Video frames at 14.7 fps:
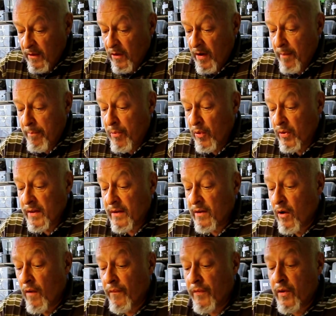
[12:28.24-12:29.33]
So I put
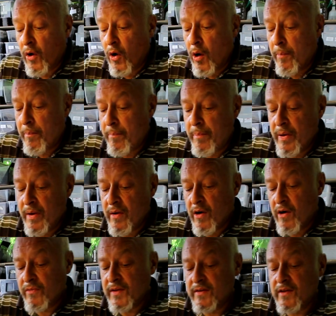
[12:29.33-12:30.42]
it on top
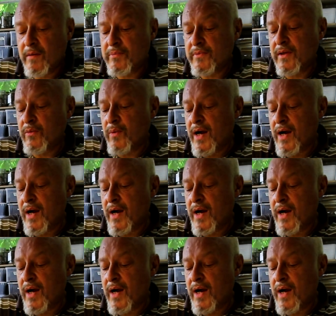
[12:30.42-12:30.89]
of the substrate.